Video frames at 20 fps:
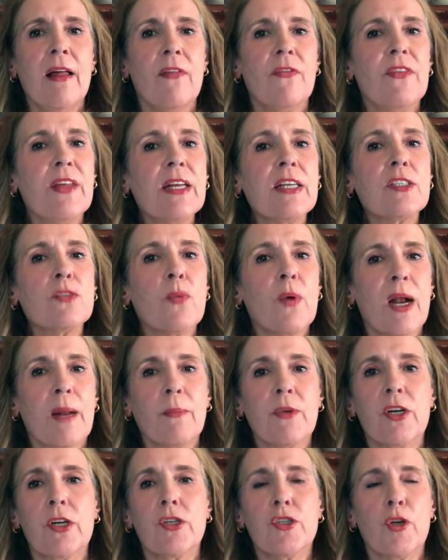This, what I'm
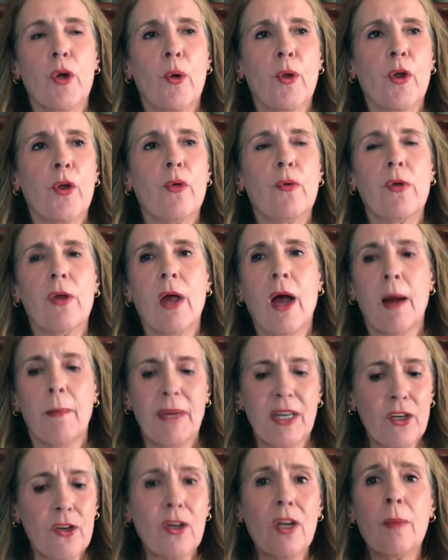going to show you, I
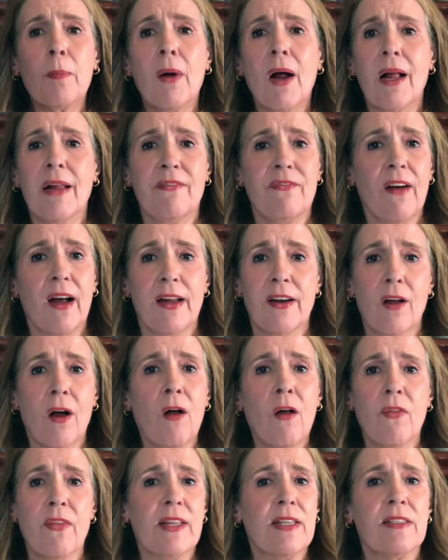mean, you can probably find
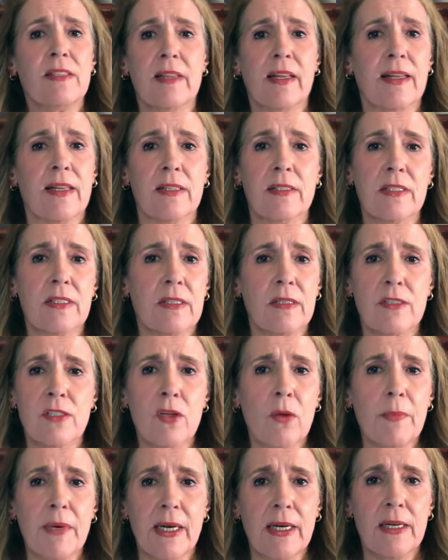all these things
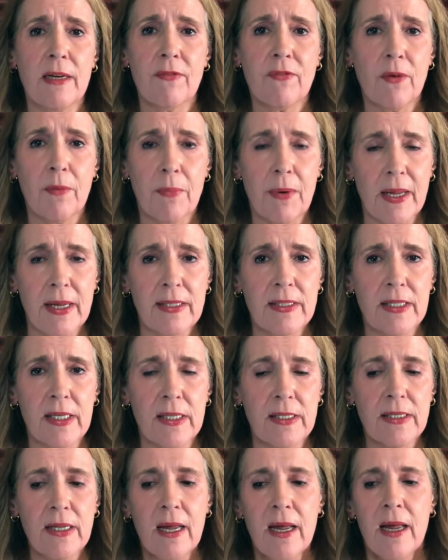so many different
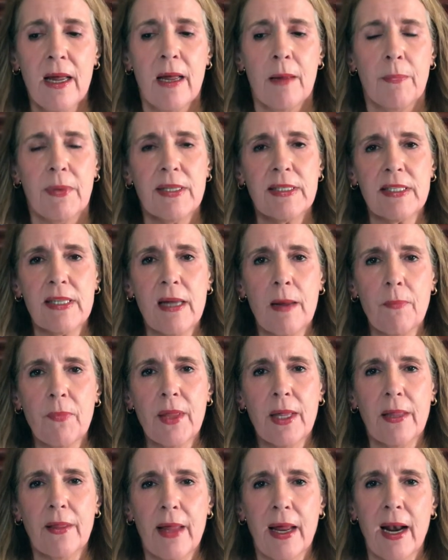places, but
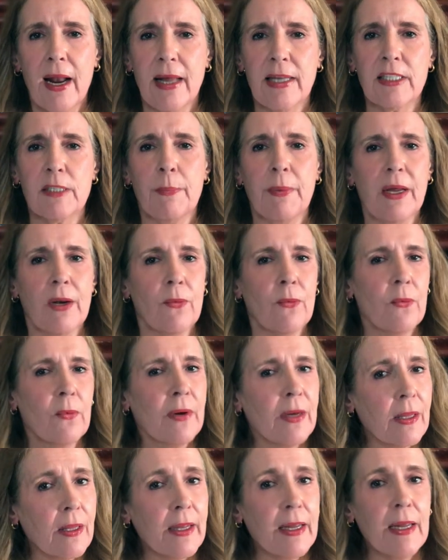something that has been
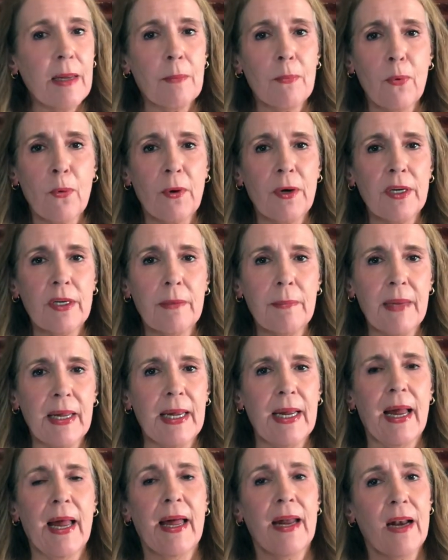really important to
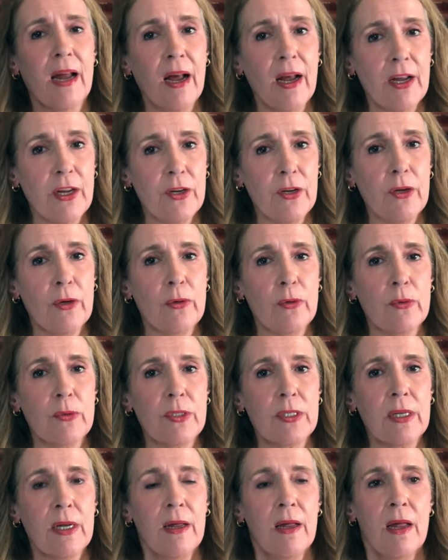me, and I
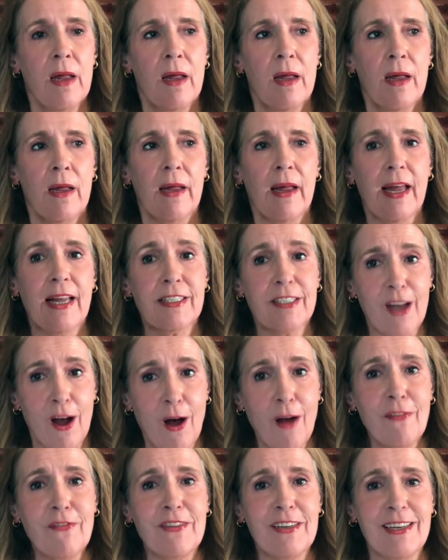use as
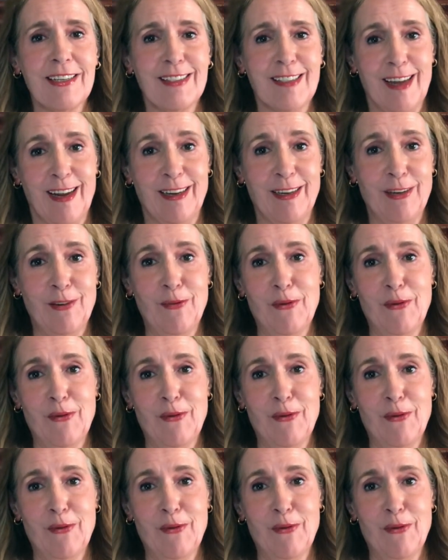often as I can